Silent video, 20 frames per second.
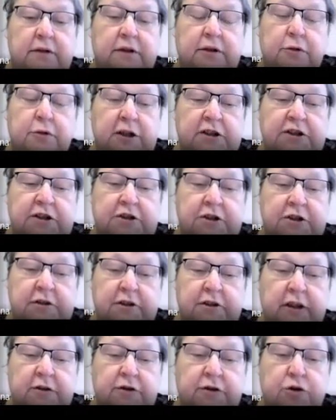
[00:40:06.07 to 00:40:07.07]
question
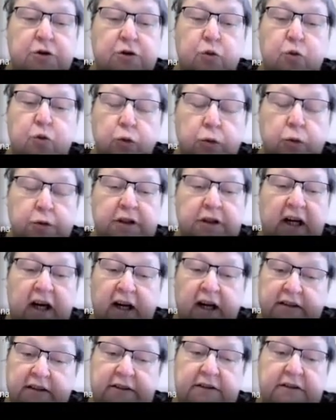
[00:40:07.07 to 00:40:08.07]
that Wood
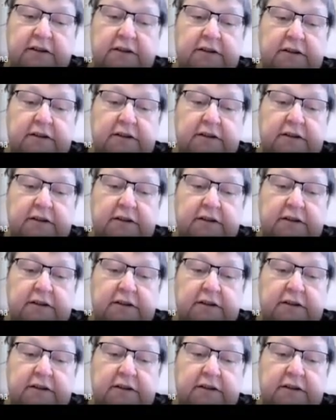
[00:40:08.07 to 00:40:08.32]
asked